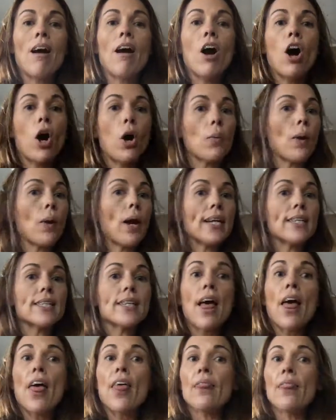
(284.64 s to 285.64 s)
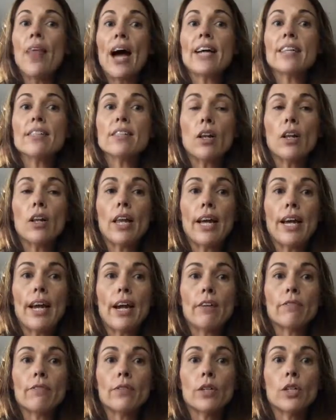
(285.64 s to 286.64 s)
All right, that's all I
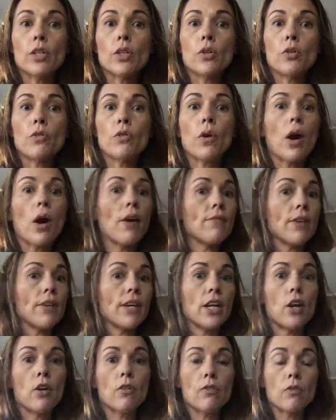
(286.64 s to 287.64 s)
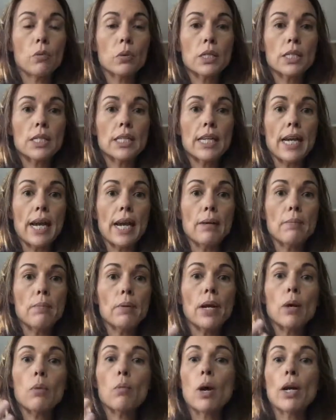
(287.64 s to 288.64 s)
have for you for our video for today, but
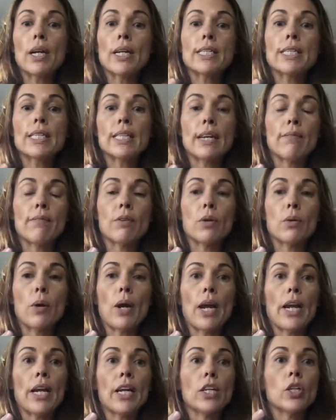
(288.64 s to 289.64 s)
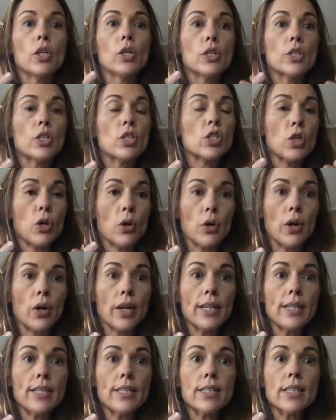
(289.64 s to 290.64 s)
I wanted to give you a good start on
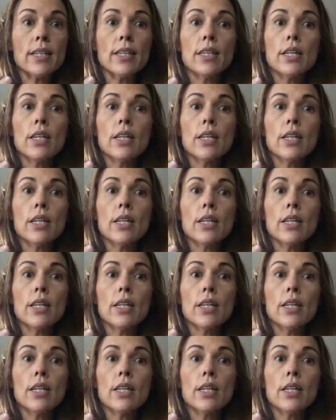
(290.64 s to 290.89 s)
it.